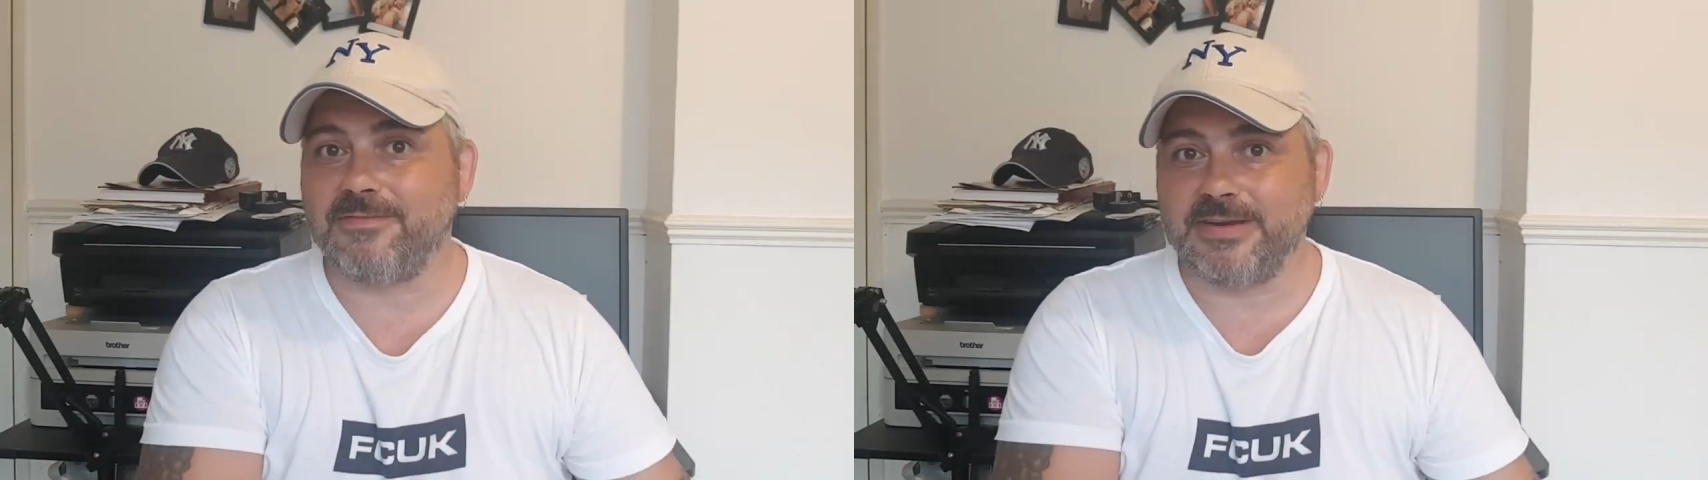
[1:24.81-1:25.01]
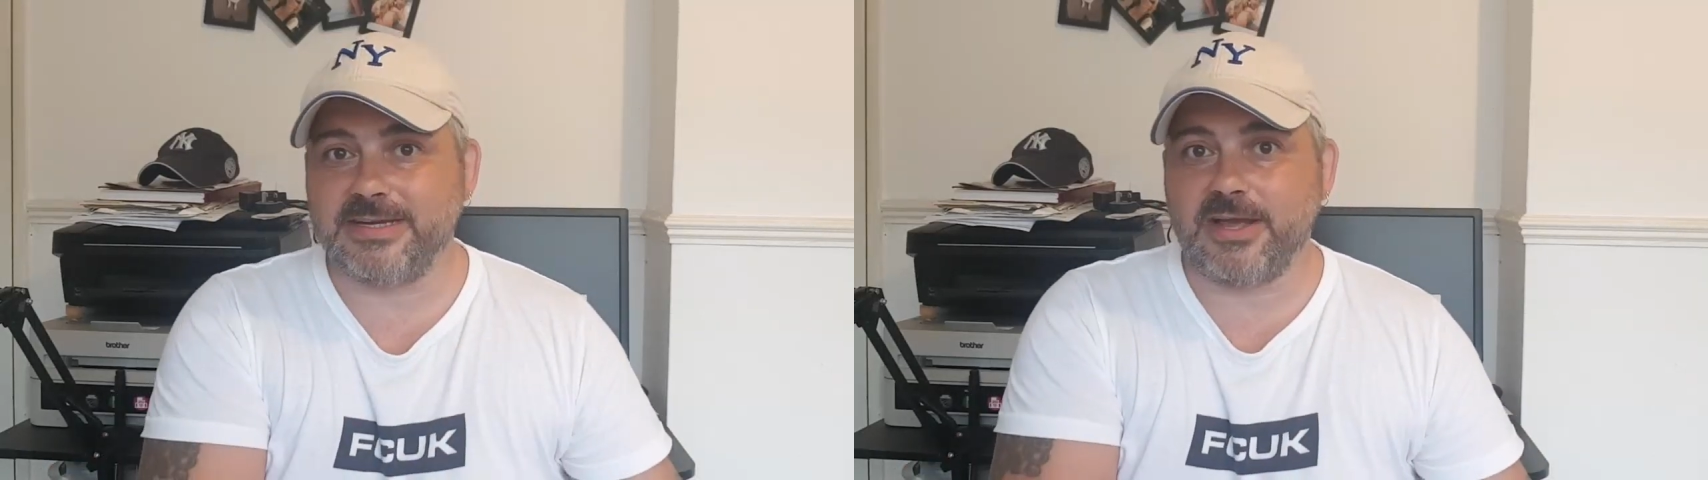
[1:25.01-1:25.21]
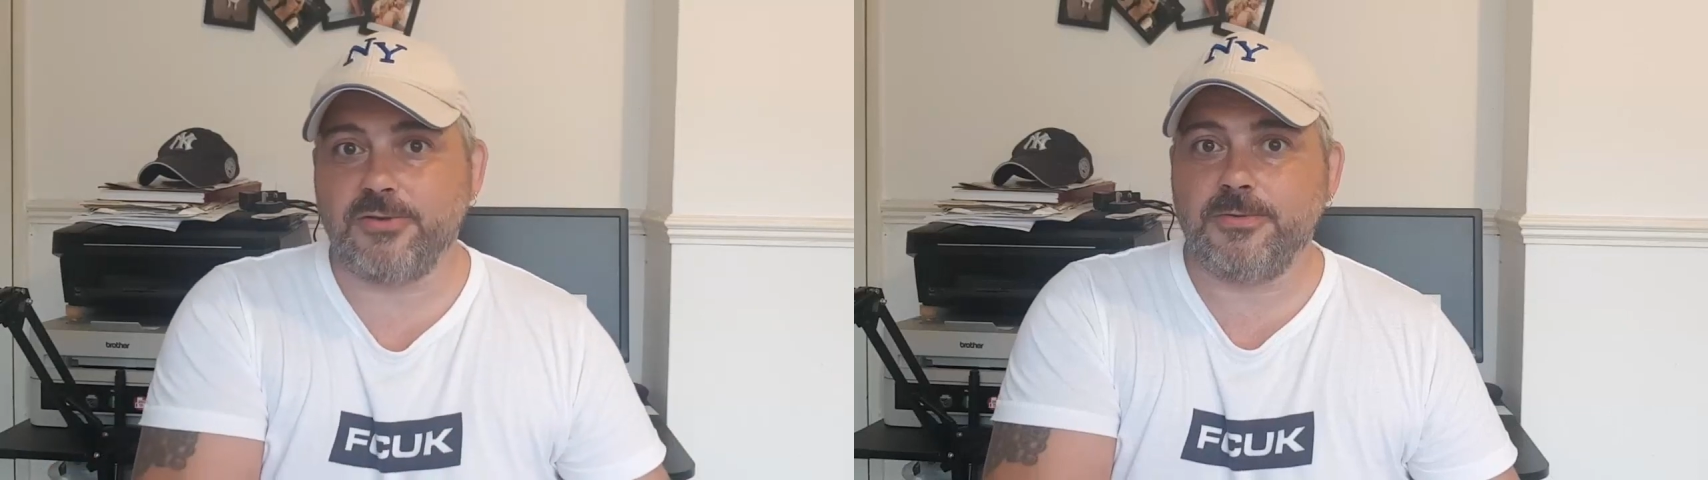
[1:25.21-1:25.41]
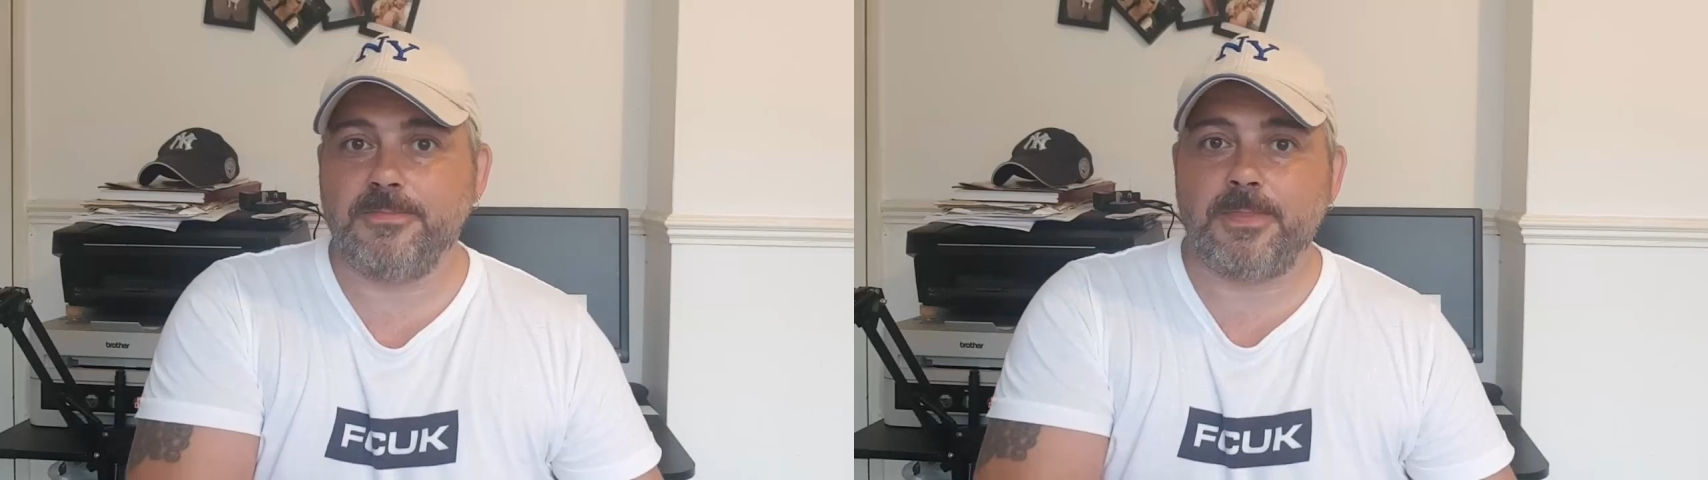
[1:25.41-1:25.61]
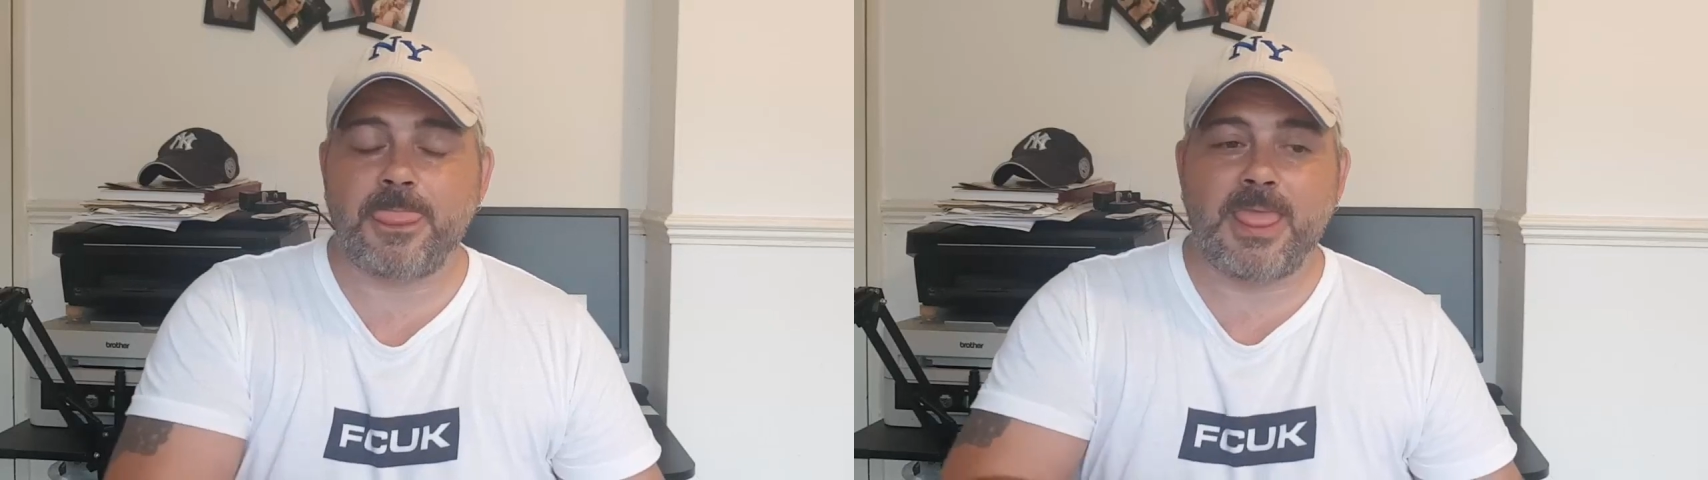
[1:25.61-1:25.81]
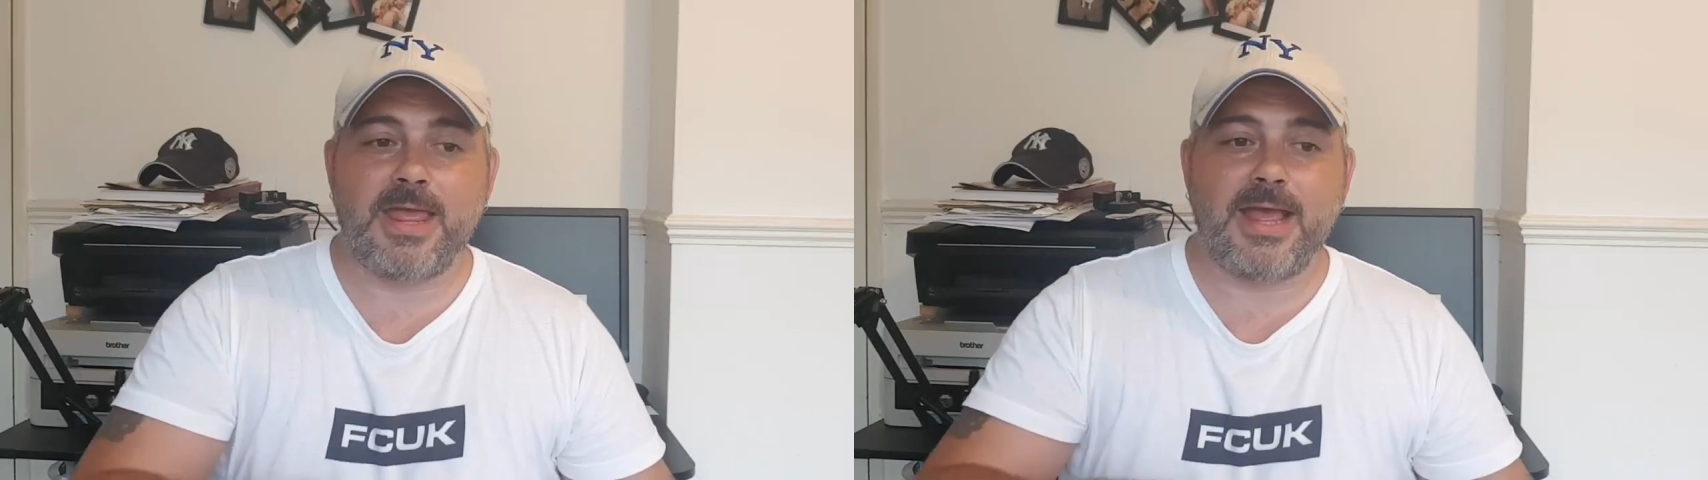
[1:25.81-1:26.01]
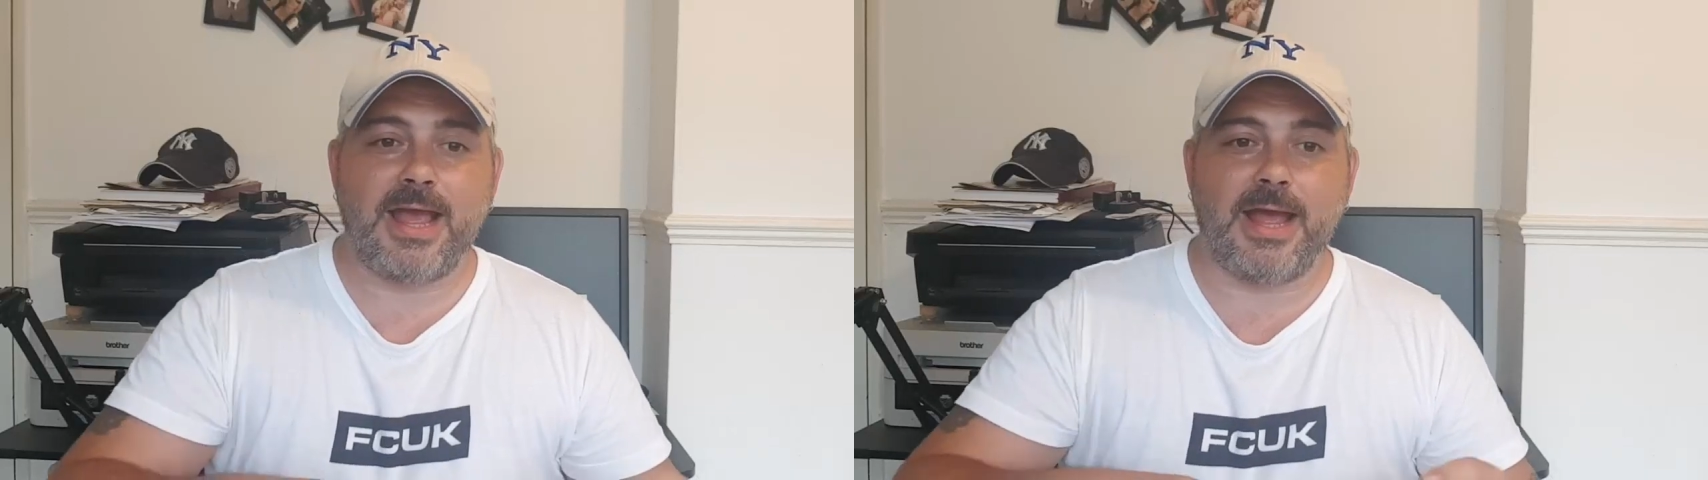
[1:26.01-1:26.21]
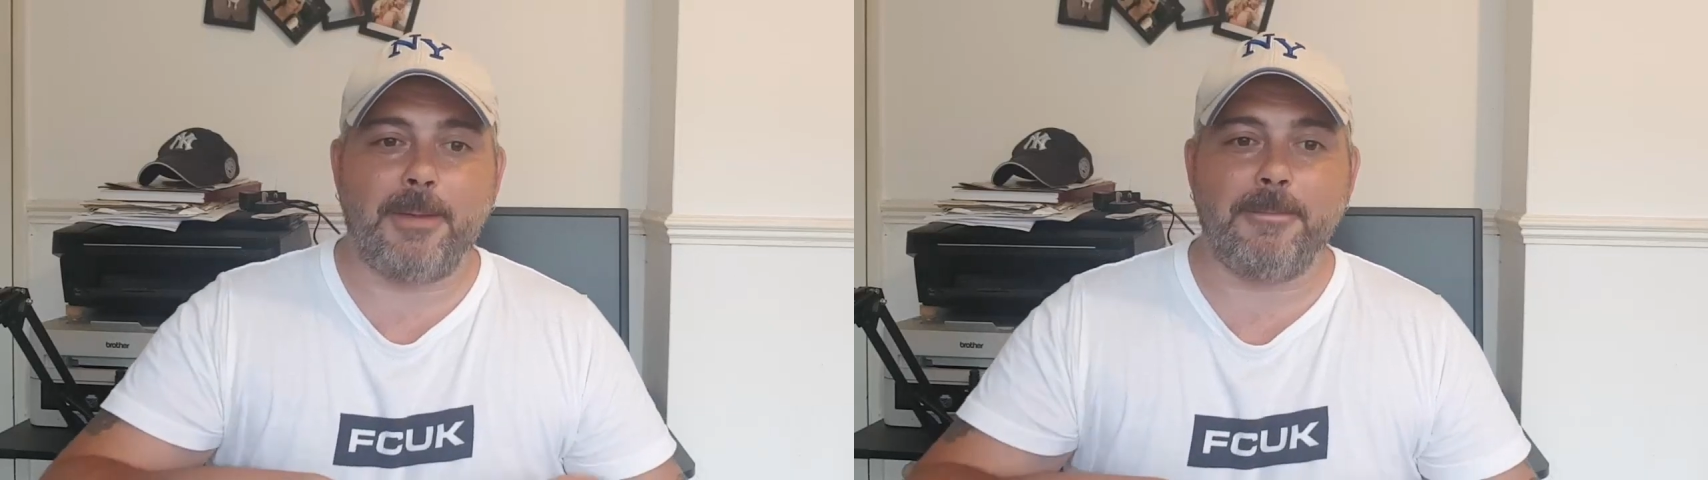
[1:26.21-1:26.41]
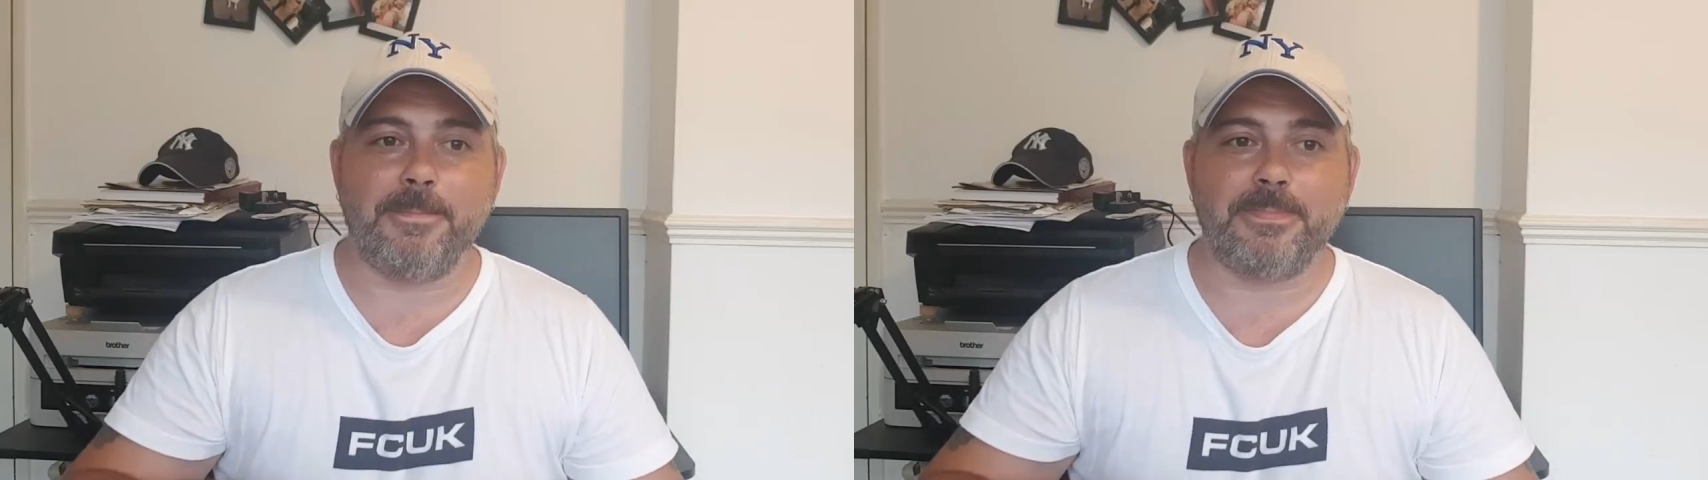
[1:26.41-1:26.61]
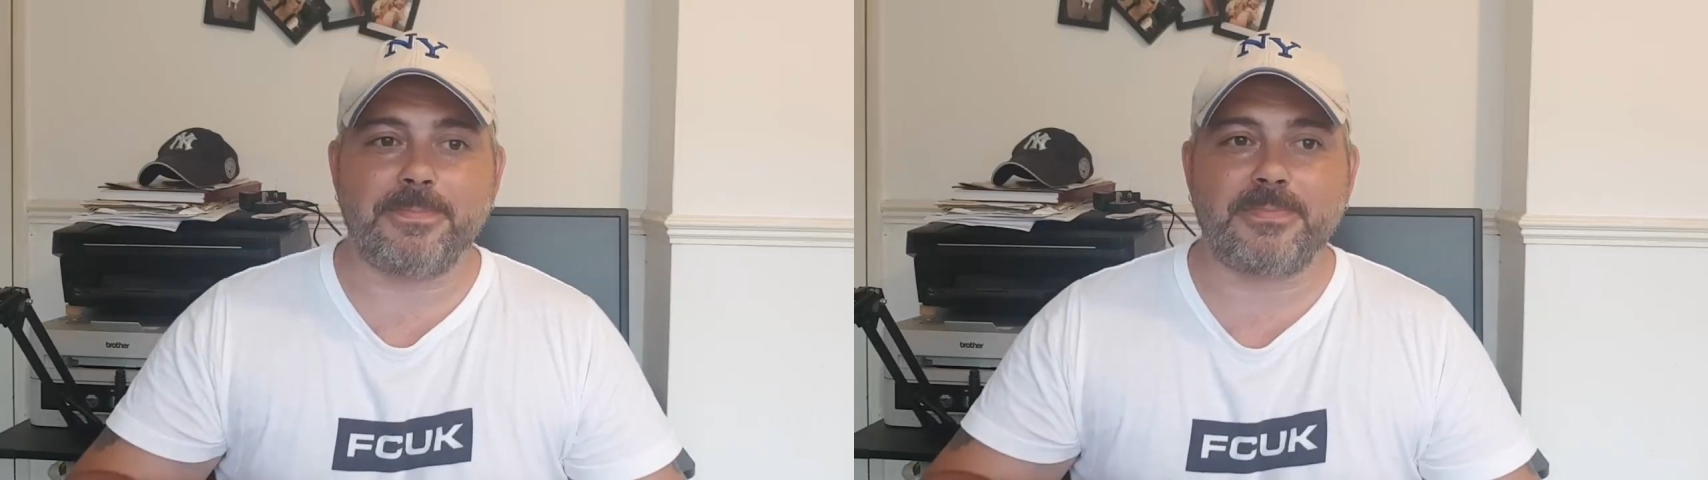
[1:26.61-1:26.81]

video um,